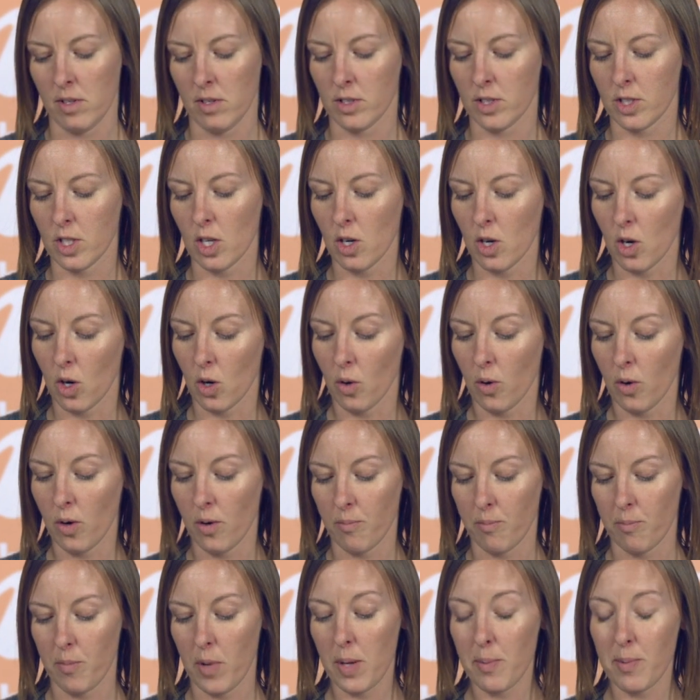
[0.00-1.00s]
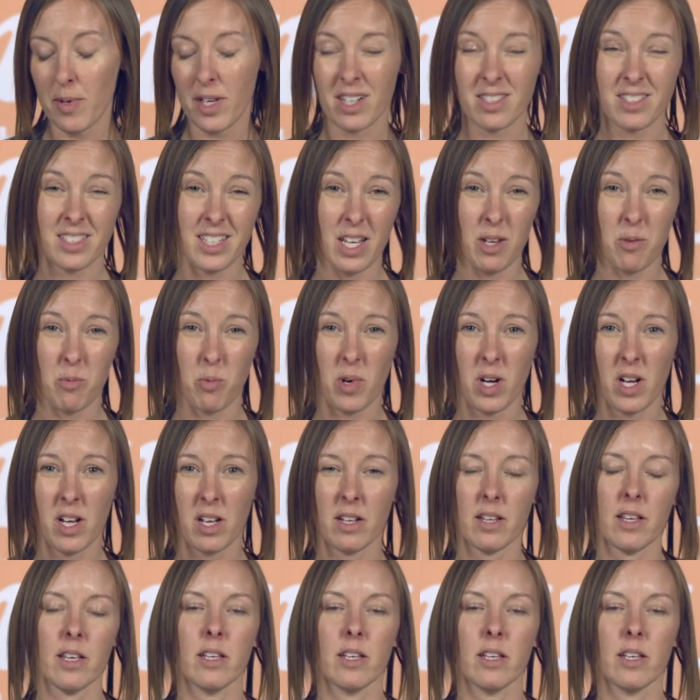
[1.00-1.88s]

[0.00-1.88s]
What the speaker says: So maybe on day 1,